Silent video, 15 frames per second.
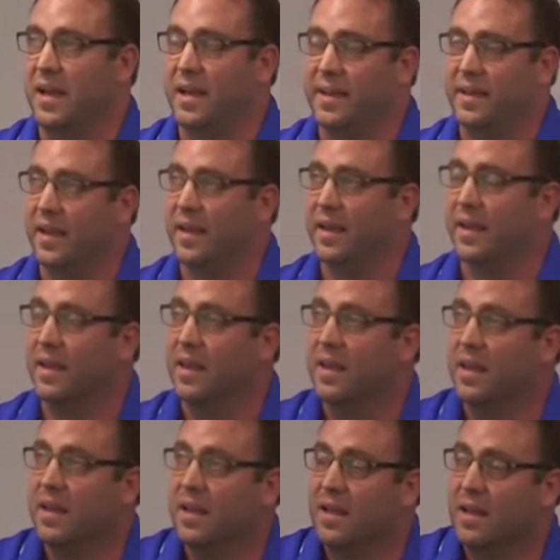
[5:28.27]

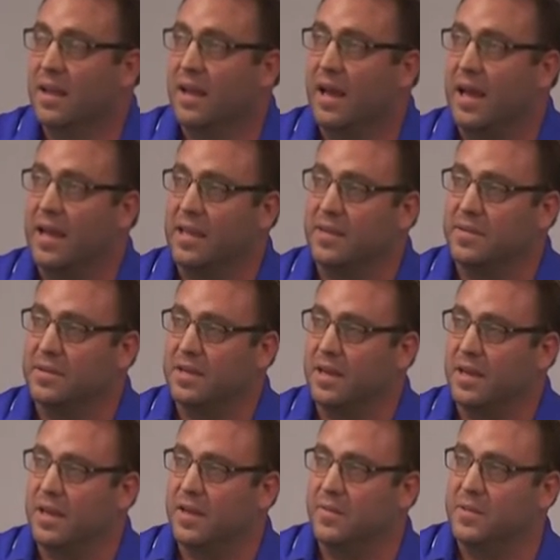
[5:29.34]
I even
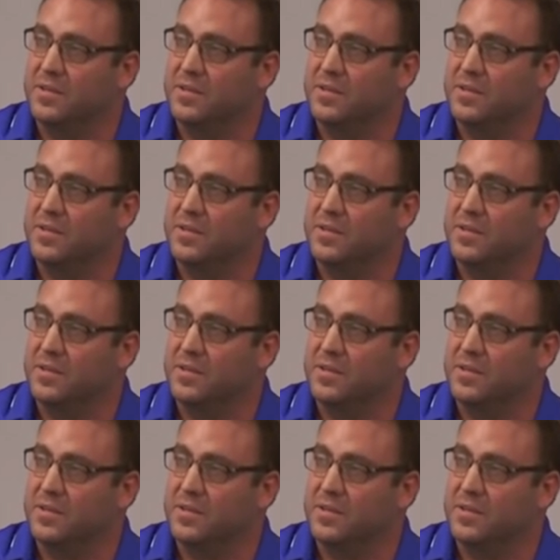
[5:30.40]
have